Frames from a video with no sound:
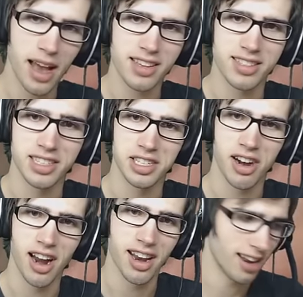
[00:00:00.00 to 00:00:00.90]
based this
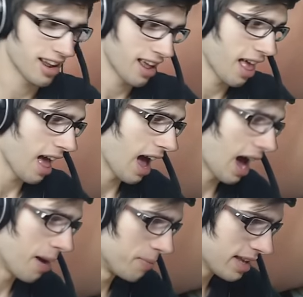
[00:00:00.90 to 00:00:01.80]
trade.
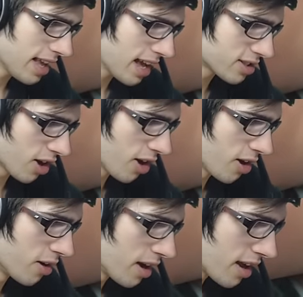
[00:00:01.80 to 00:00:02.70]
But yeah,
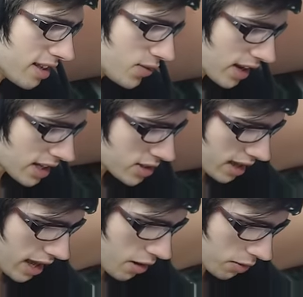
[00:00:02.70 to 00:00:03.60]
so this Venusaur
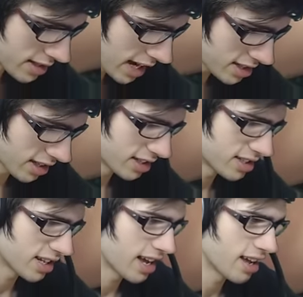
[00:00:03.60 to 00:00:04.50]
here was actually
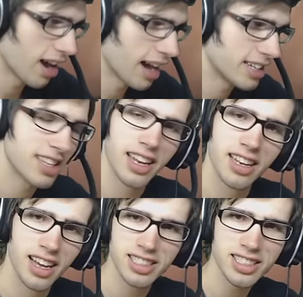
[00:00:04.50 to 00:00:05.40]
just a, I just said,
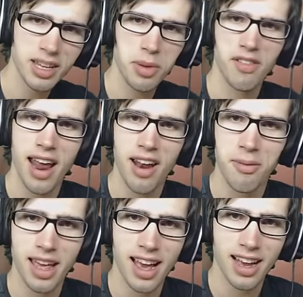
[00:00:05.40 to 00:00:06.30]
just give me a
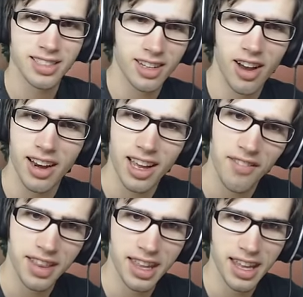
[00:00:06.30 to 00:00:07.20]
random EX to kind of
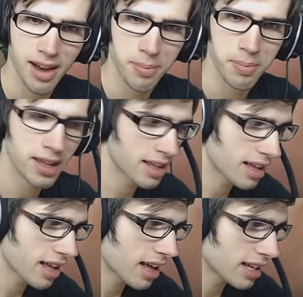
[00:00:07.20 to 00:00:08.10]
cover the
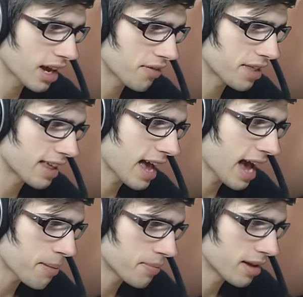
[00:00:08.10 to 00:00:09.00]

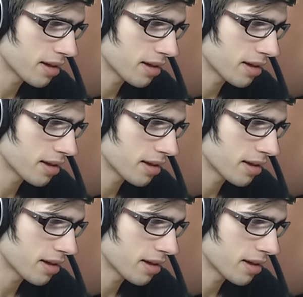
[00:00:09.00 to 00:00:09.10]
gap